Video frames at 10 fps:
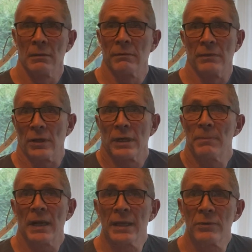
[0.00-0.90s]
they're going to
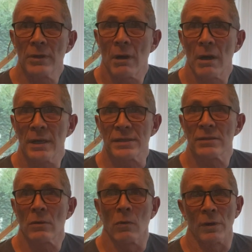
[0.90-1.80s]
buy you a new
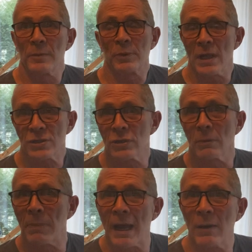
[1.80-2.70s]
harness, or the production will
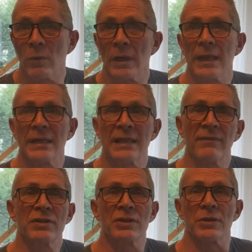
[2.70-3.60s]
buy one and
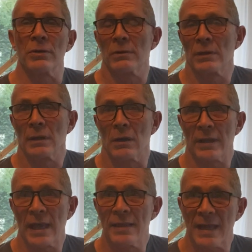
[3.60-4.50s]
give it to you.
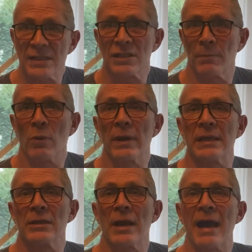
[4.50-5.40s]
Okay, that's the
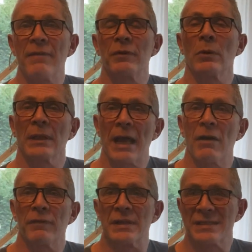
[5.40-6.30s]
point. You have to
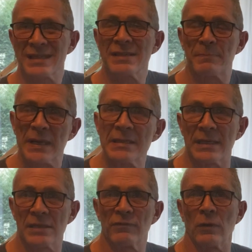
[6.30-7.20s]
allow for this. This is
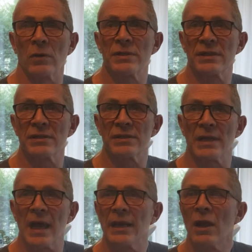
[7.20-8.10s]
business, folks. This is
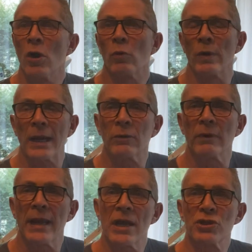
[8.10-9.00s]
not
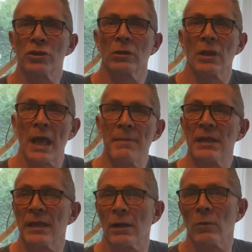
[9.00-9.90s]
recreational
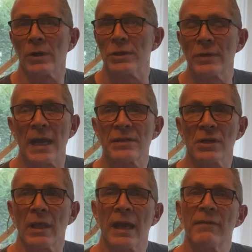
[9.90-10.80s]
climbing gear where you guys
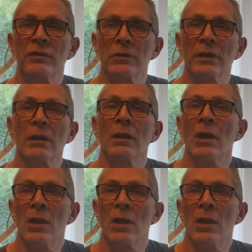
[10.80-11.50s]
all have your little